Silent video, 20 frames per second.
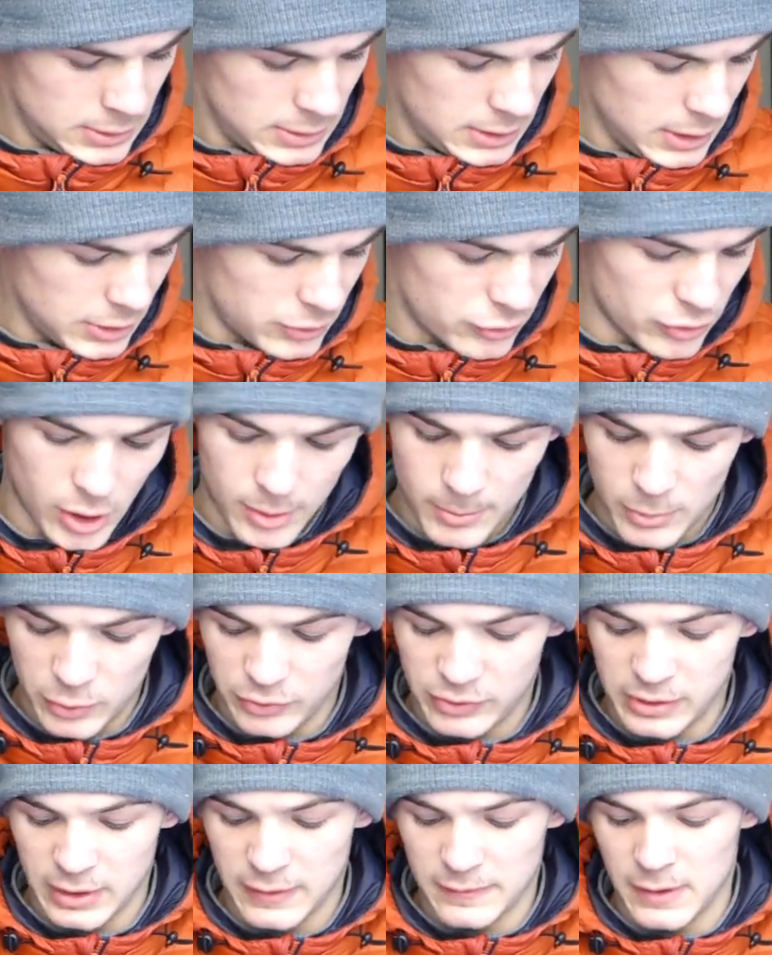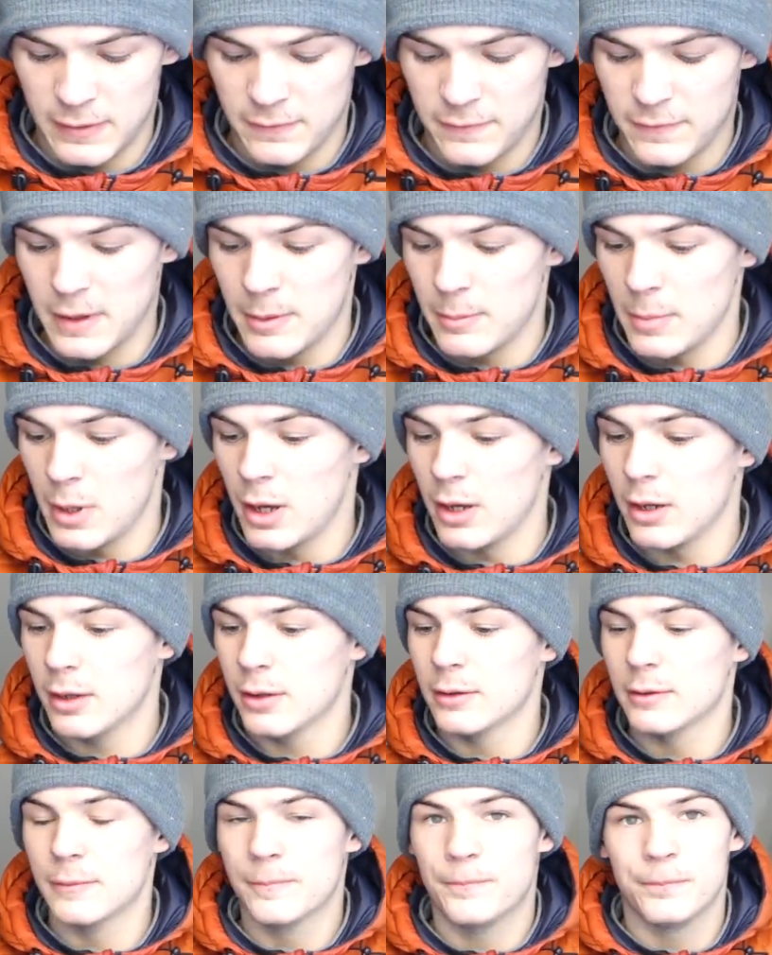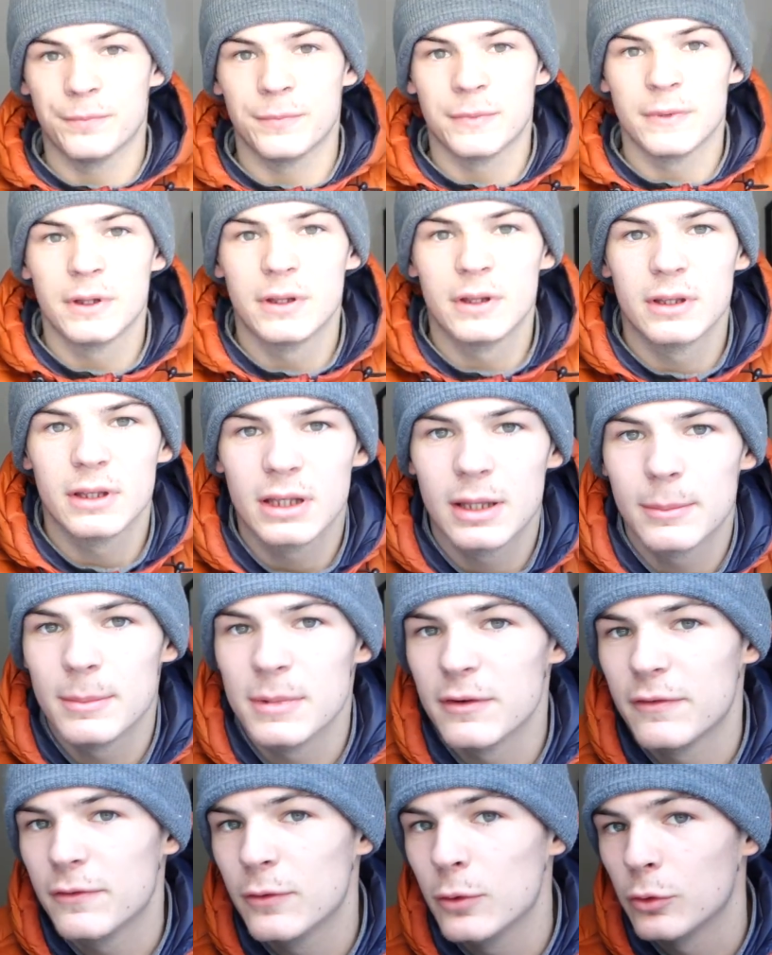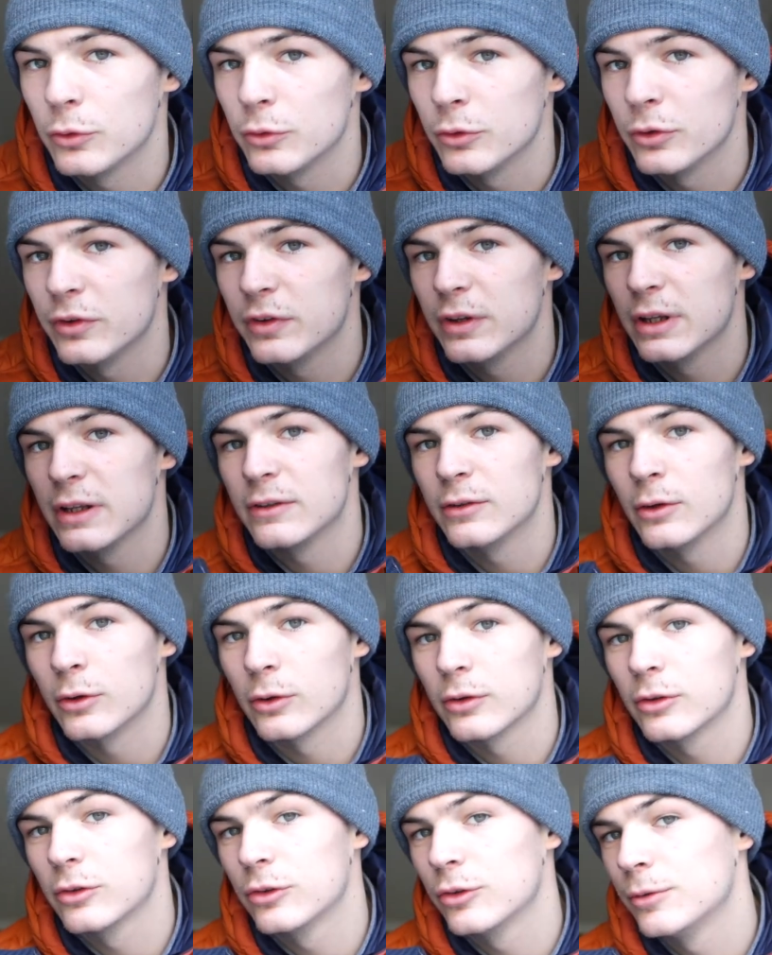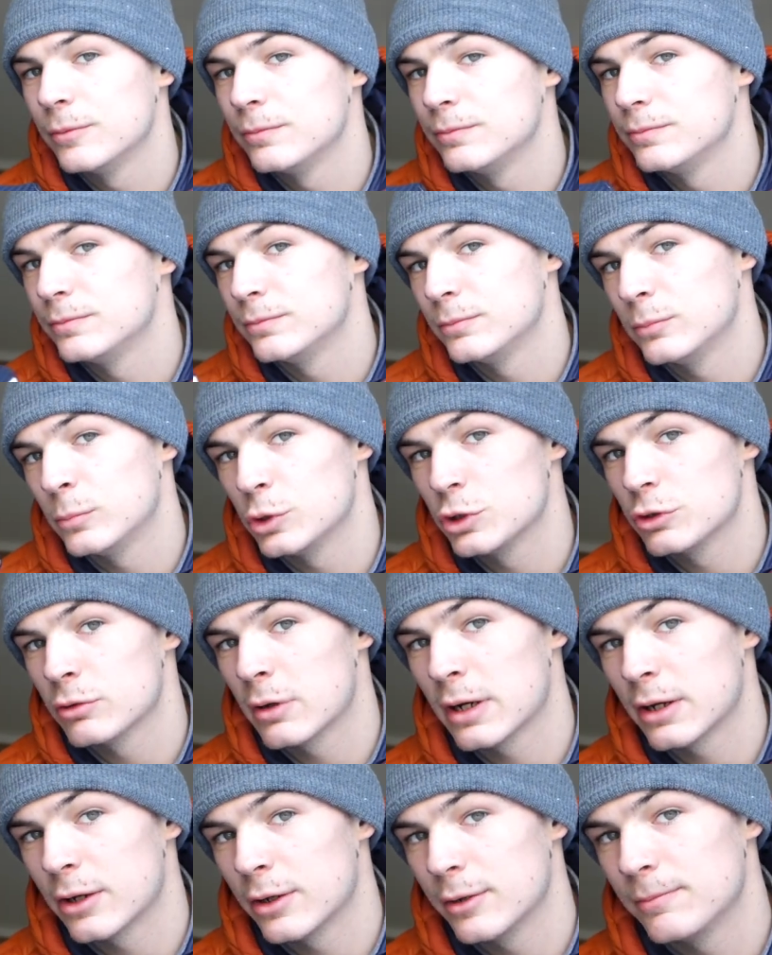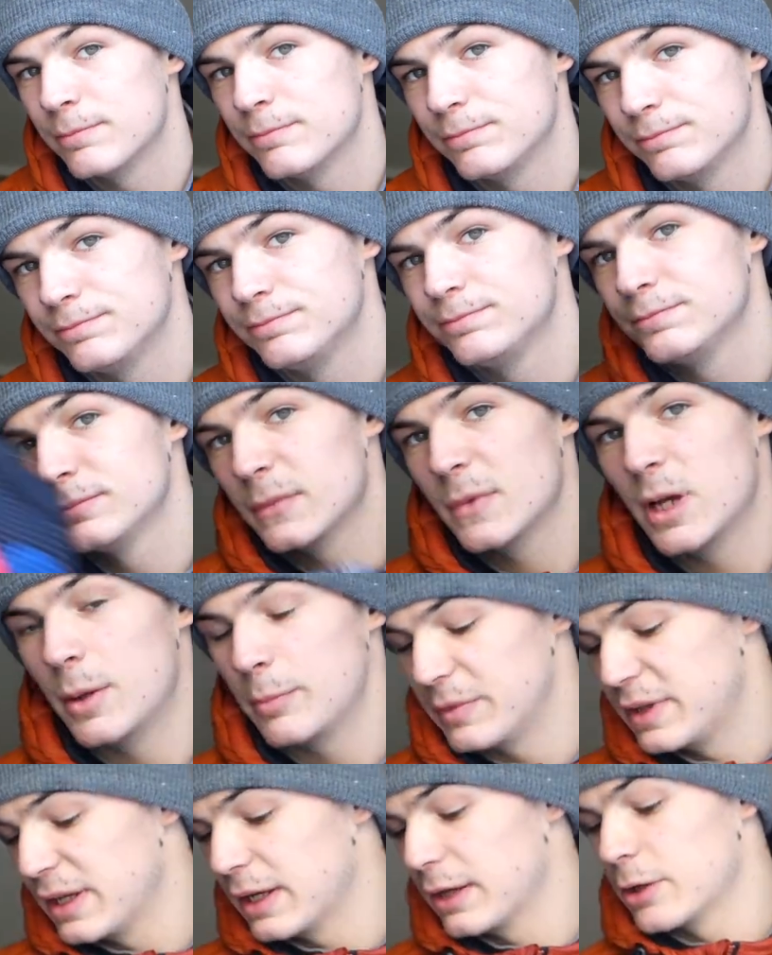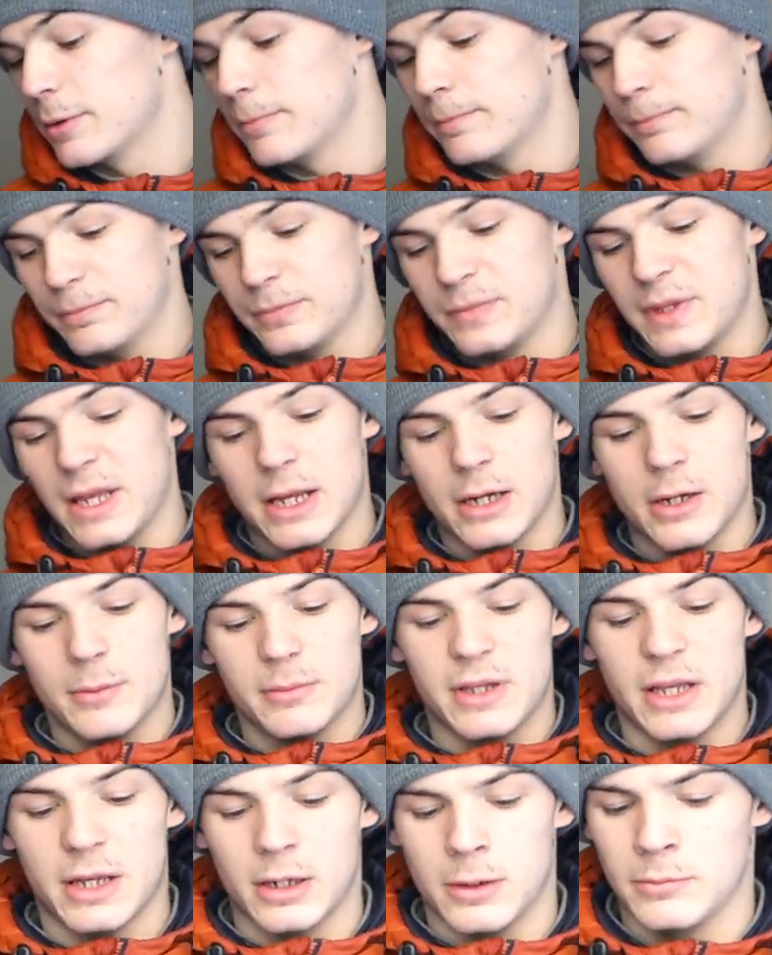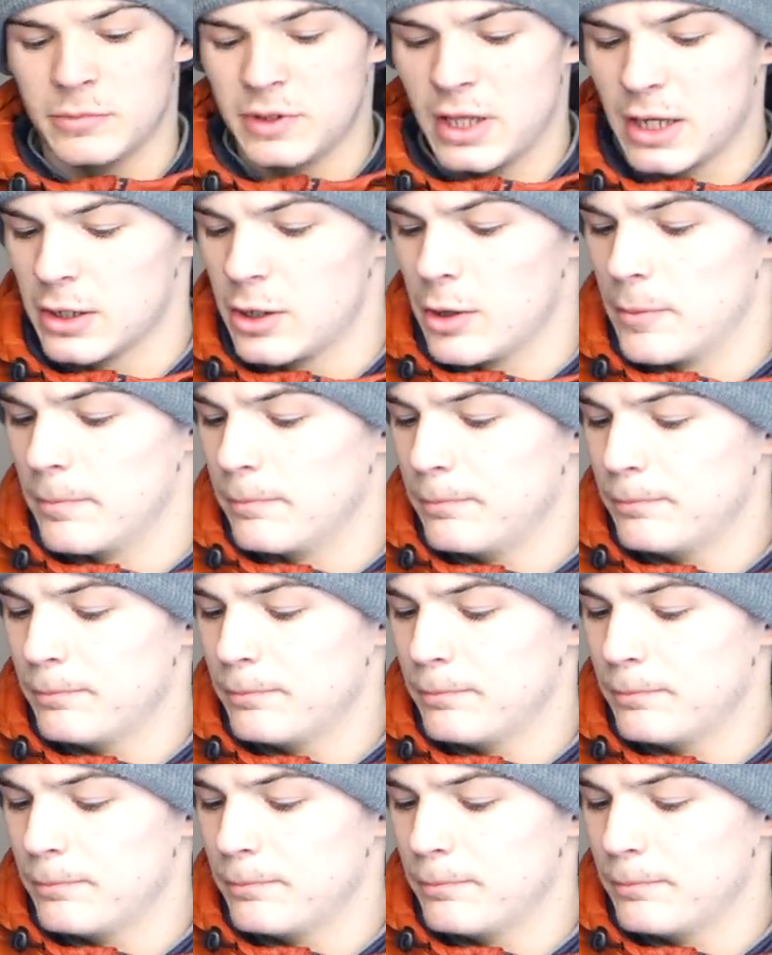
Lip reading: Need to try them on, see if they fit, but give me your thoughts on the City Socks. What do you reckon? I'm digging them, digging them, digging them, digging them.